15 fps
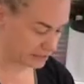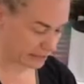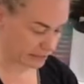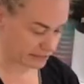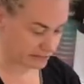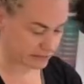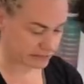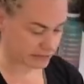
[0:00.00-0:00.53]

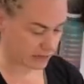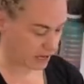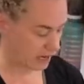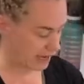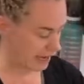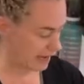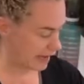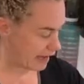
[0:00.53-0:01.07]
is
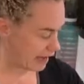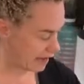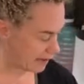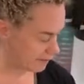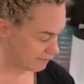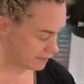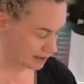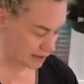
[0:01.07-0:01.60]

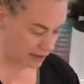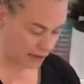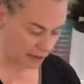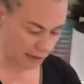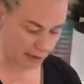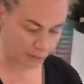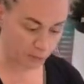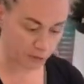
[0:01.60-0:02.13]

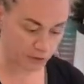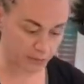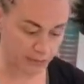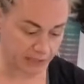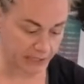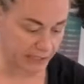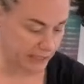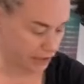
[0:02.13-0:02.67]
I'm going to
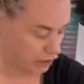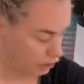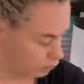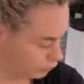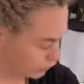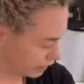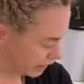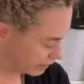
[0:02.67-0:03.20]
be using,